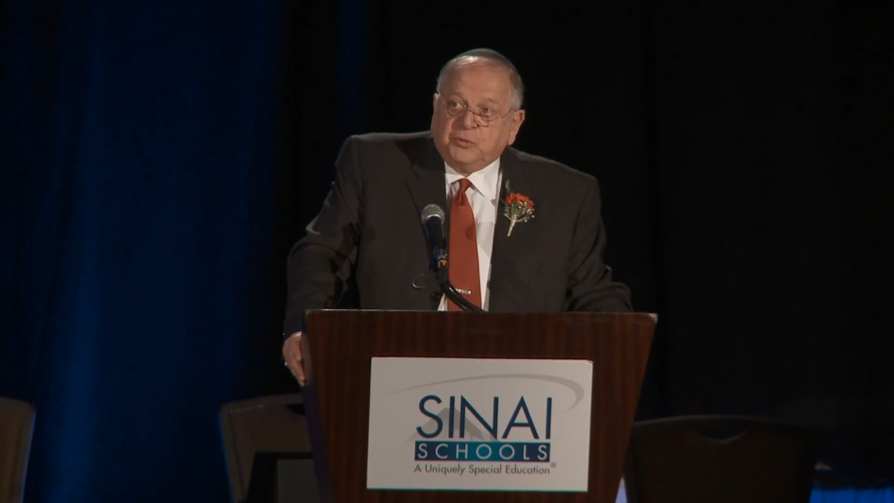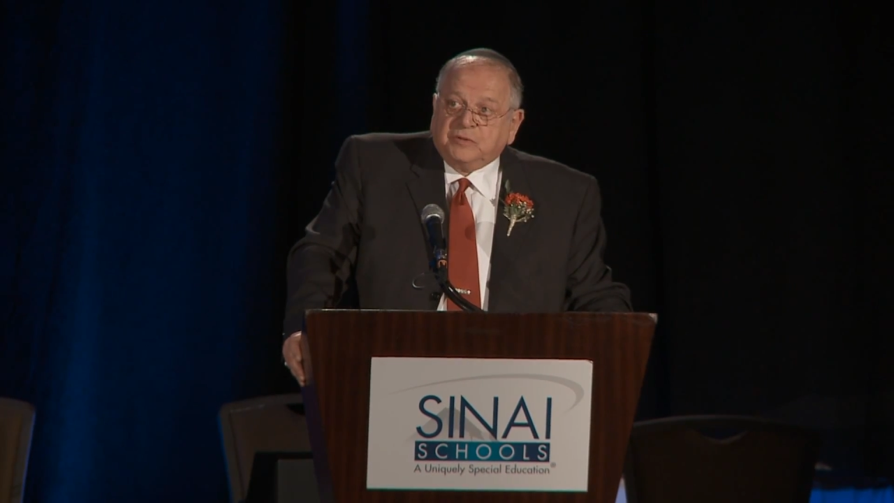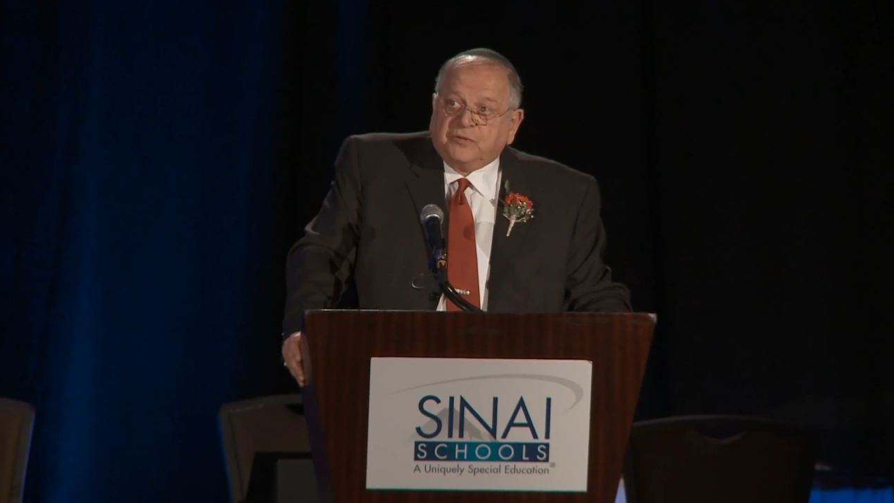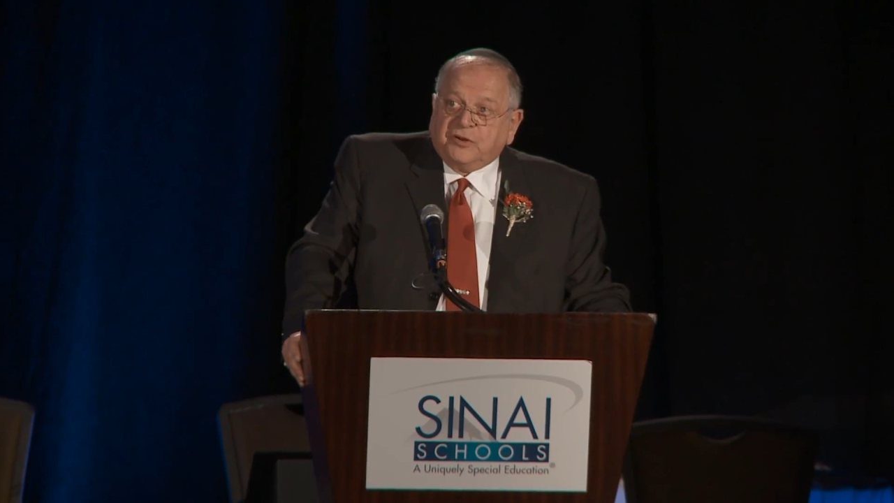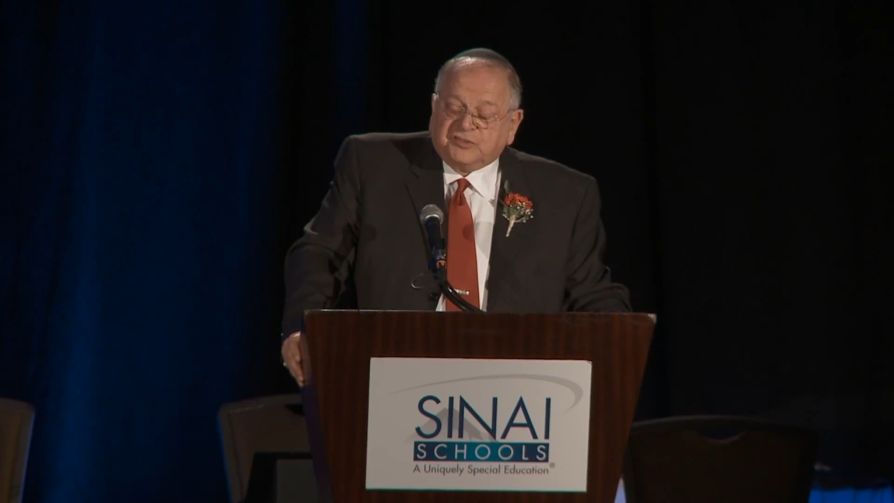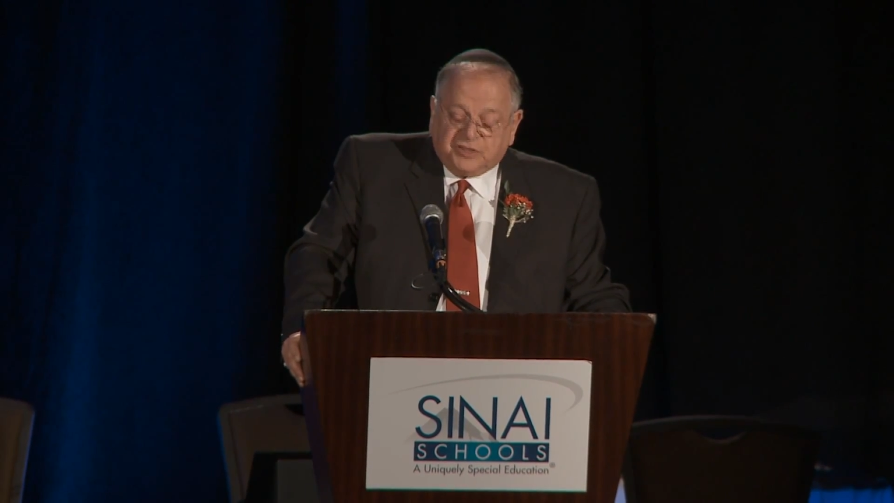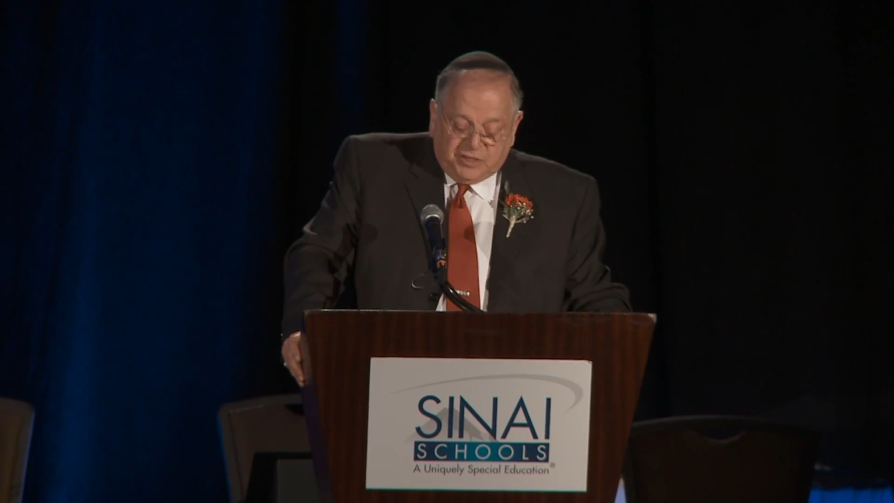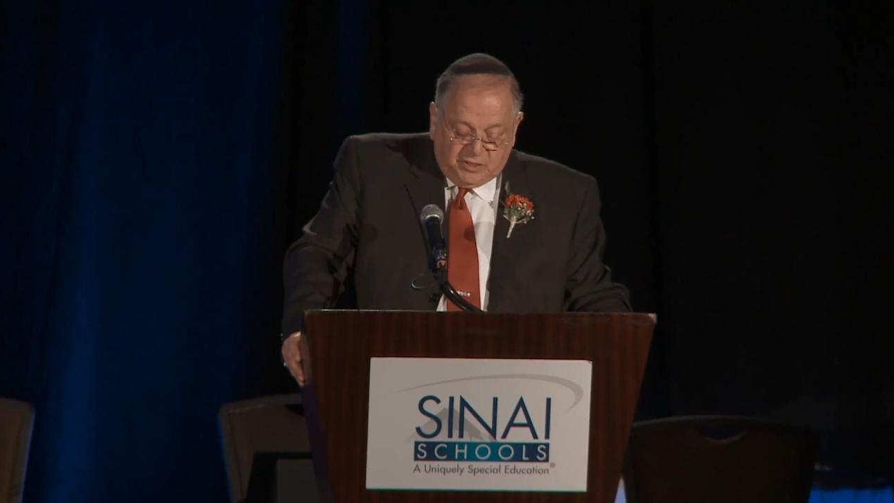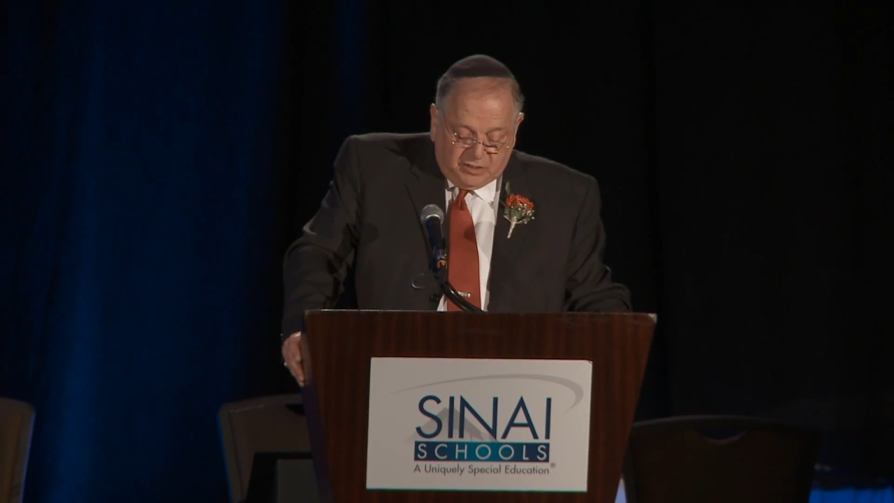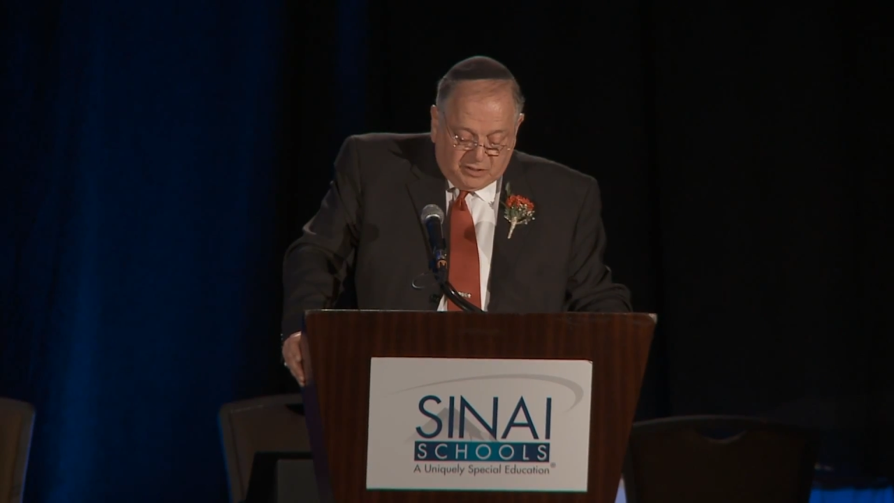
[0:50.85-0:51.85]
to
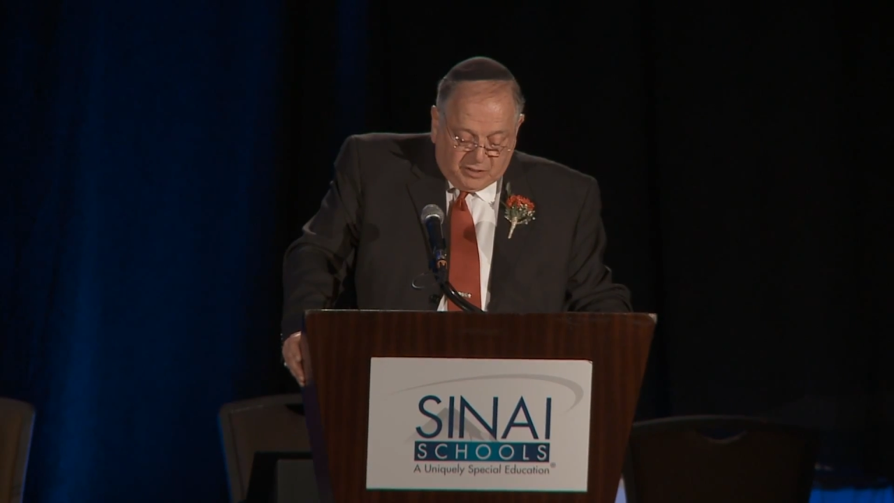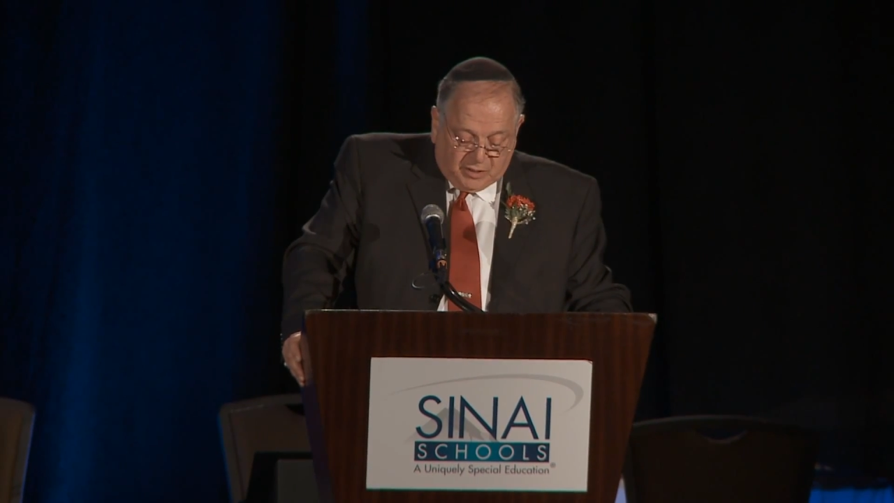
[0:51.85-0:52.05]
adversity